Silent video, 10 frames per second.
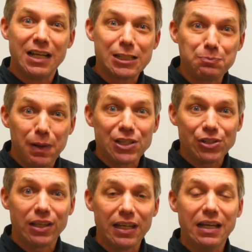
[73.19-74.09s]

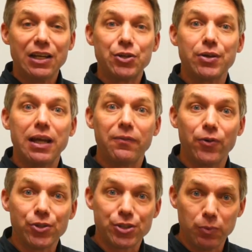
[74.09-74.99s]
especially during that
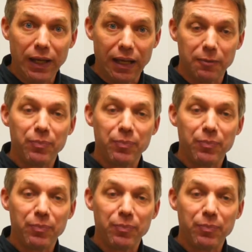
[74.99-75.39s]
first week.